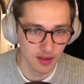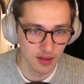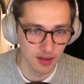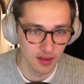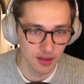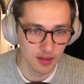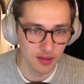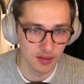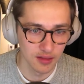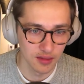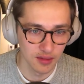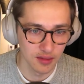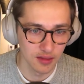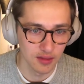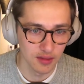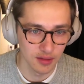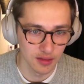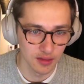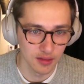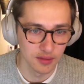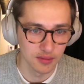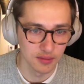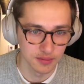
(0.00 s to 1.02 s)

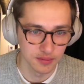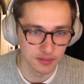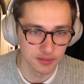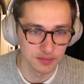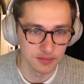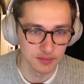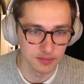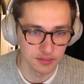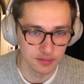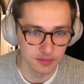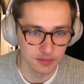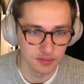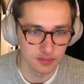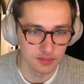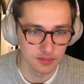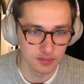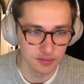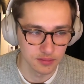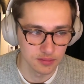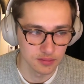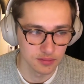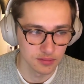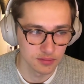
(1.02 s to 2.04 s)

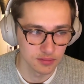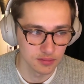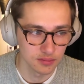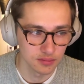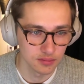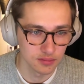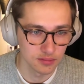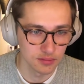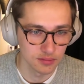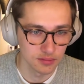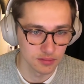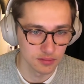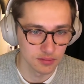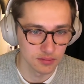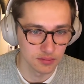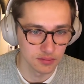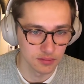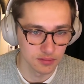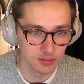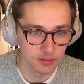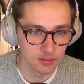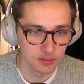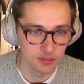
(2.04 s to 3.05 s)

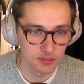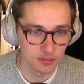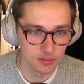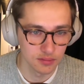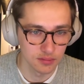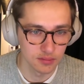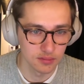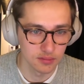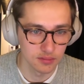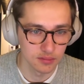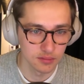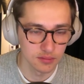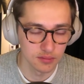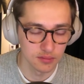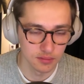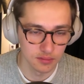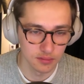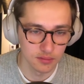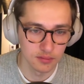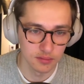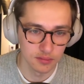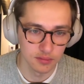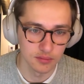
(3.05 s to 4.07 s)

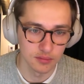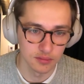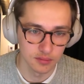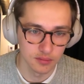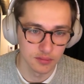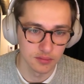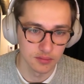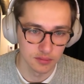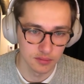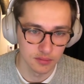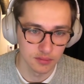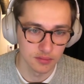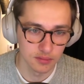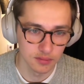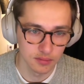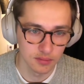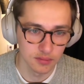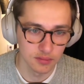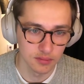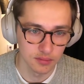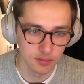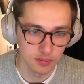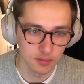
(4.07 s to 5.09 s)

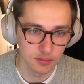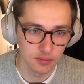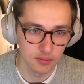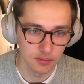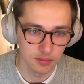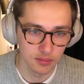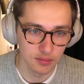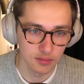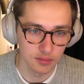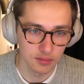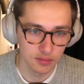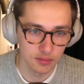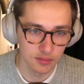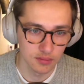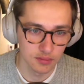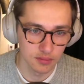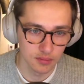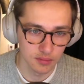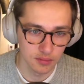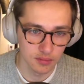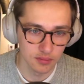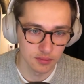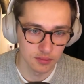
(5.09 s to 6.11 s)

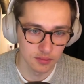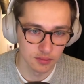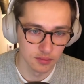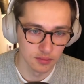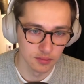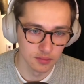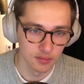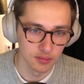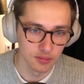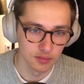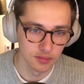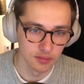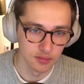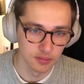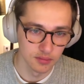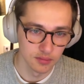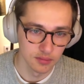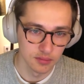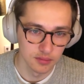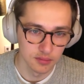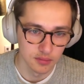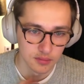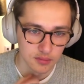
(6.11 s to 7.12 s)

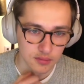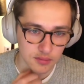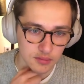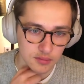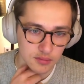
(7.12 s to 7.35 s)
No words are spoken by the person on screen.